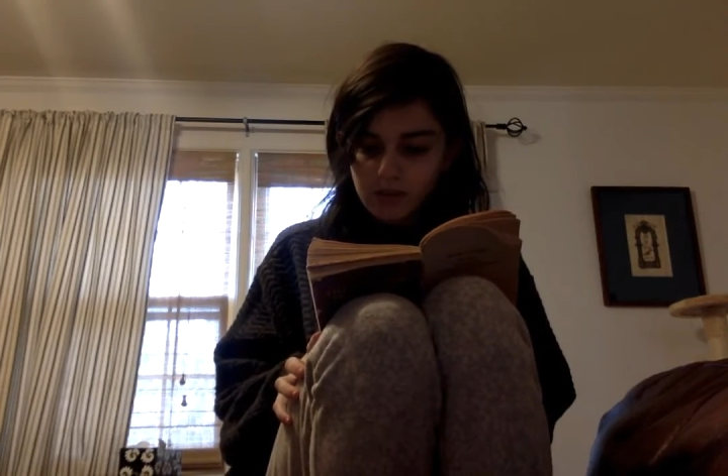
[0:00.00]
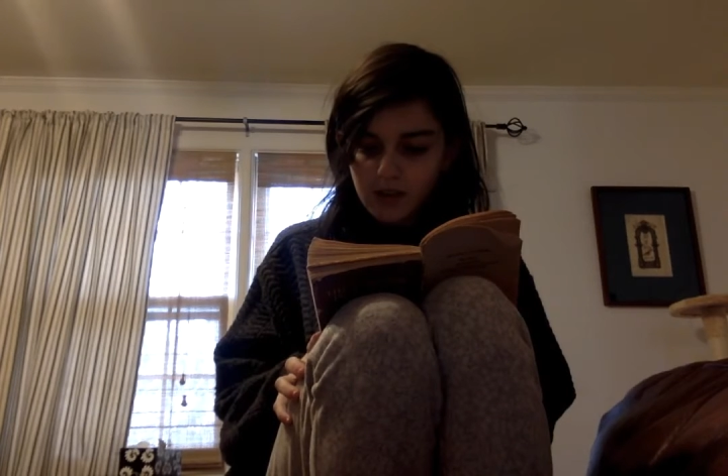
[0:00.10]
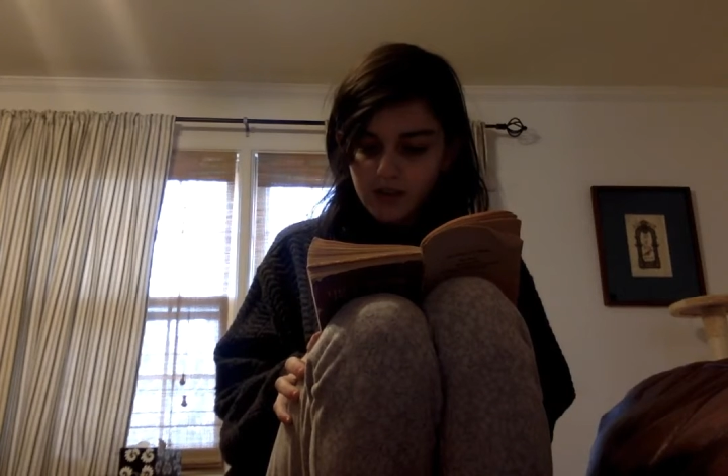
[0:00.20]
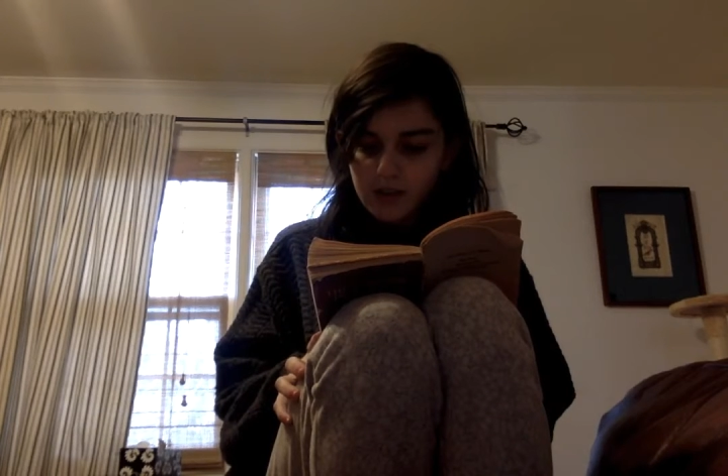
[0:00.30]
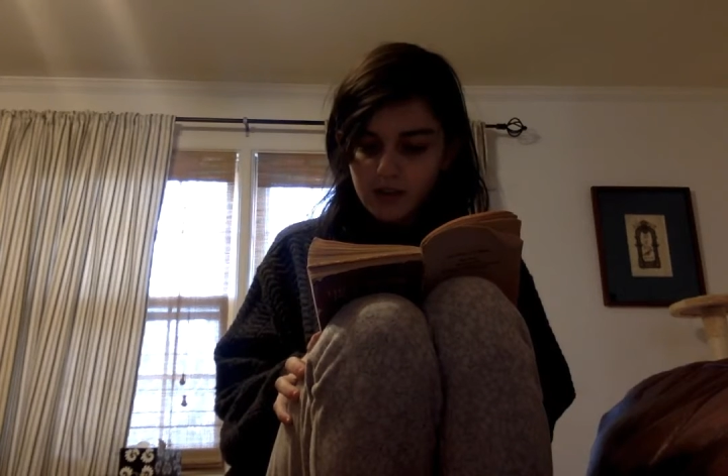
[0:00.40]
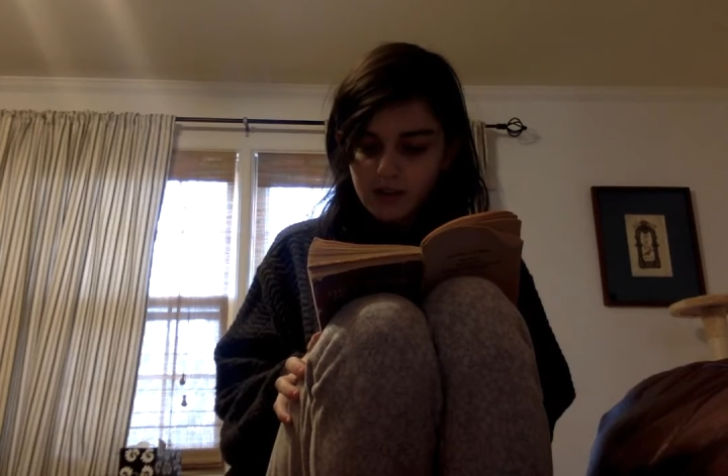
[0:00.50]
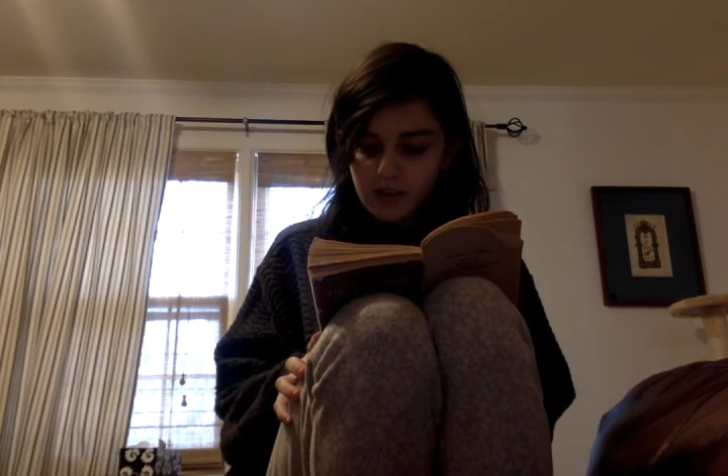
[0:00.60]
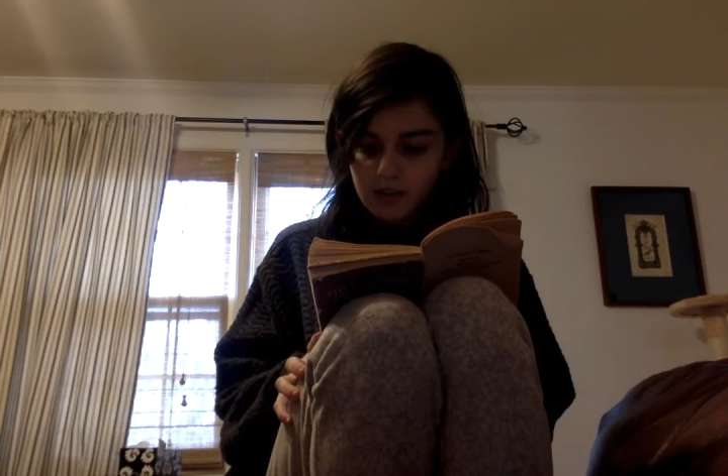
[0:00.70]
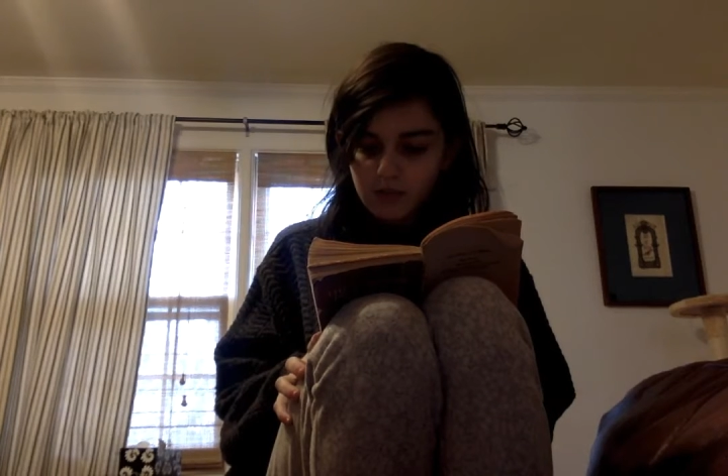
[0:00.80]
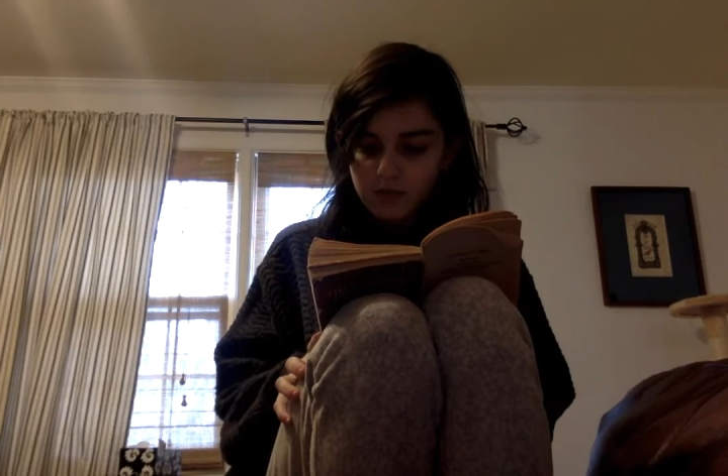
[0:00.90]
I didn't
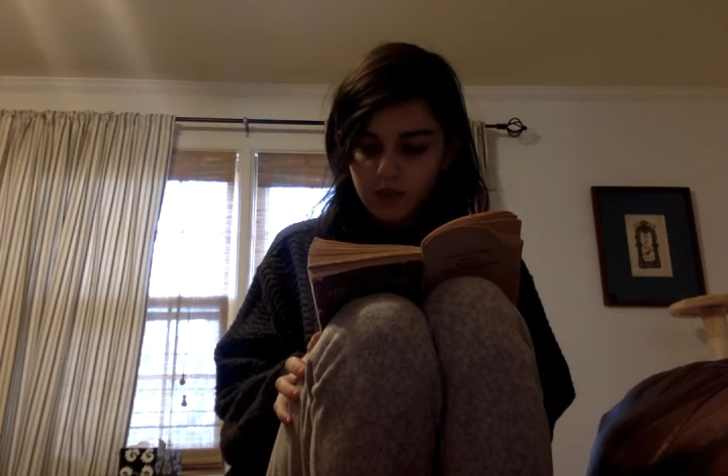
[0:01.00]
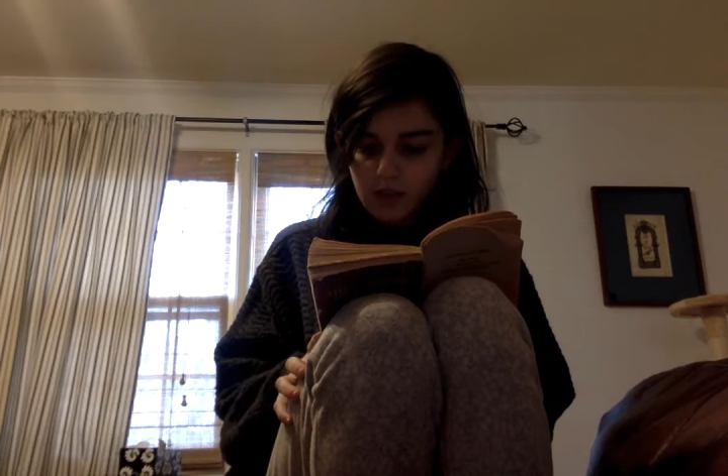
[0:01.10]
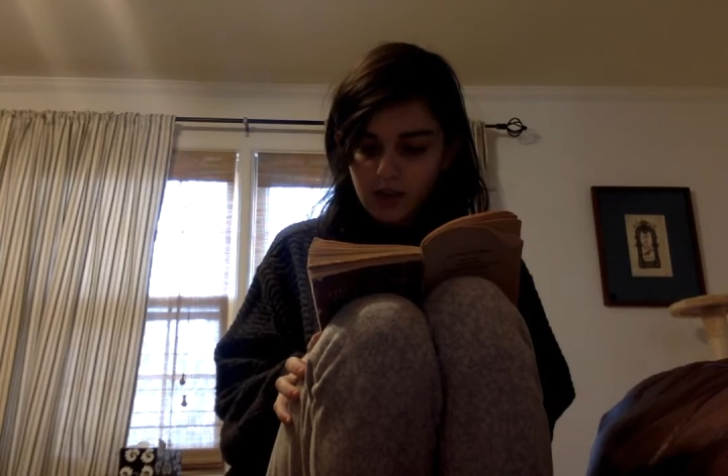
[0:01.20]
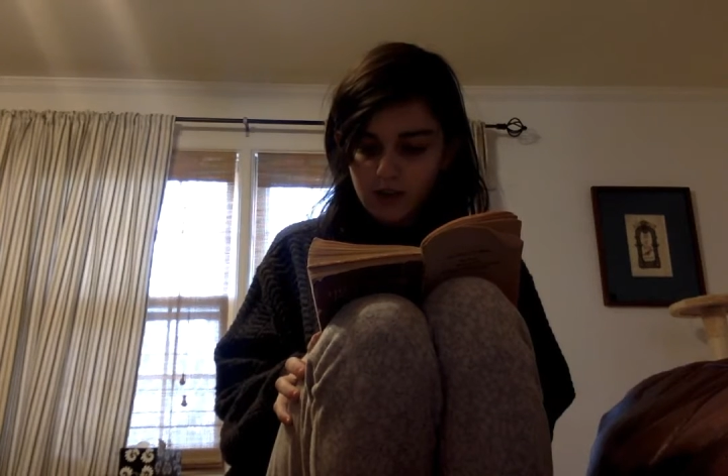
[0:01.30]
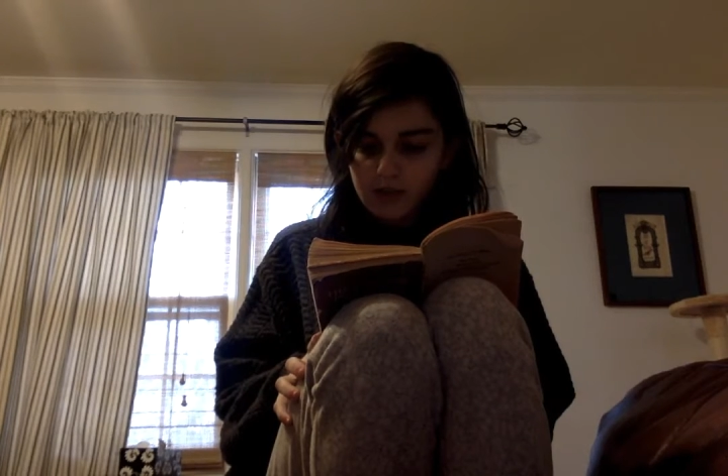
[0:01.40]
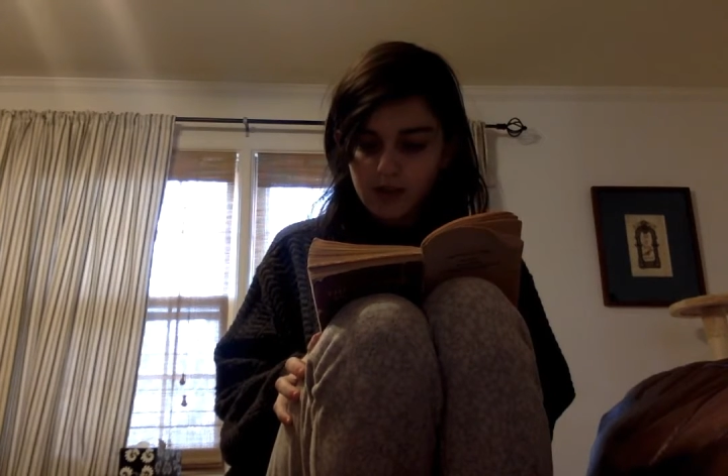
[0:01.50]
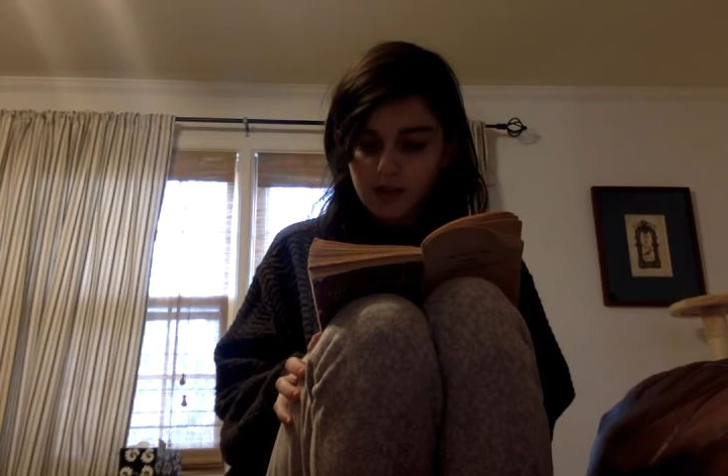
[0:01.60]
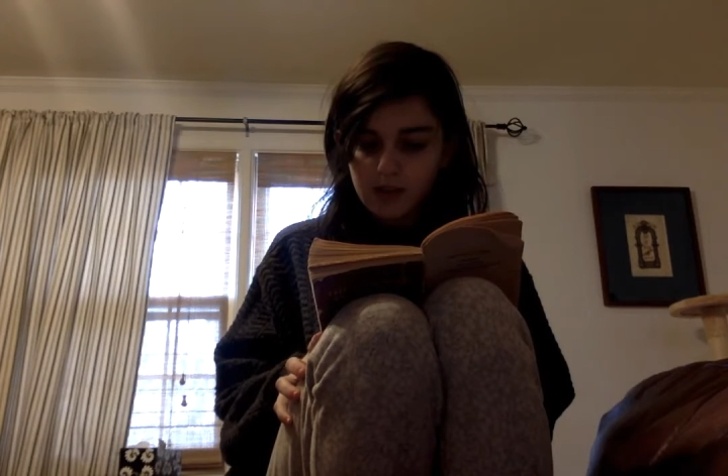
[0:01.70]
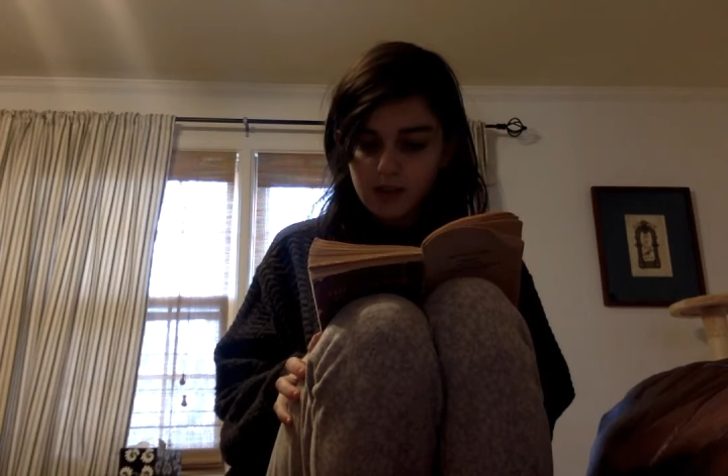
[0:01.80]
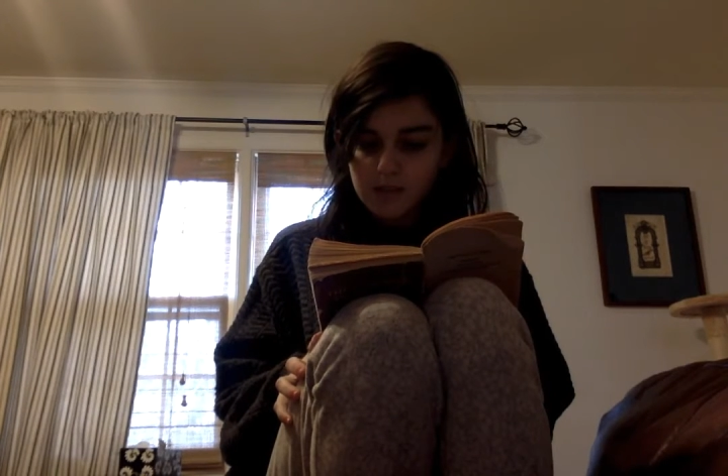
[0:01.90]
exactly flunk out or
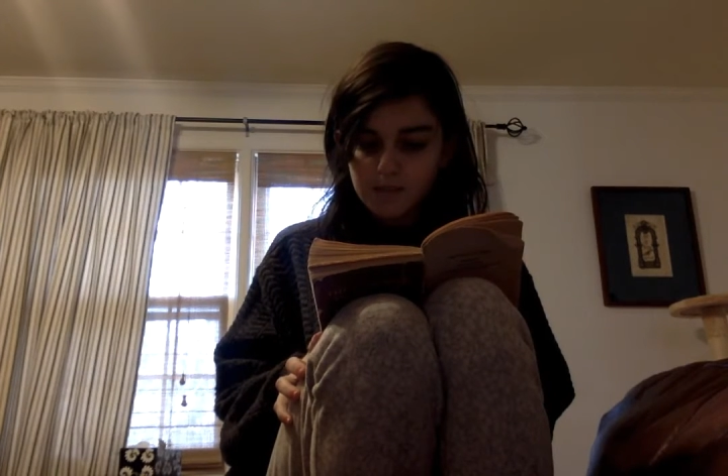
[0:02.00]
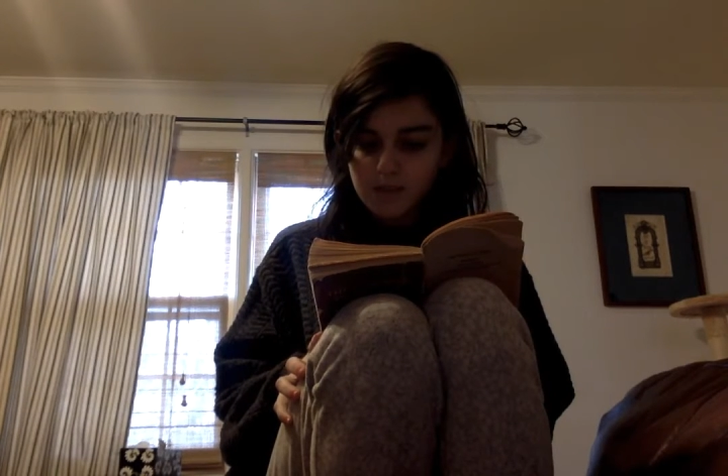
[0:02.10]
anything.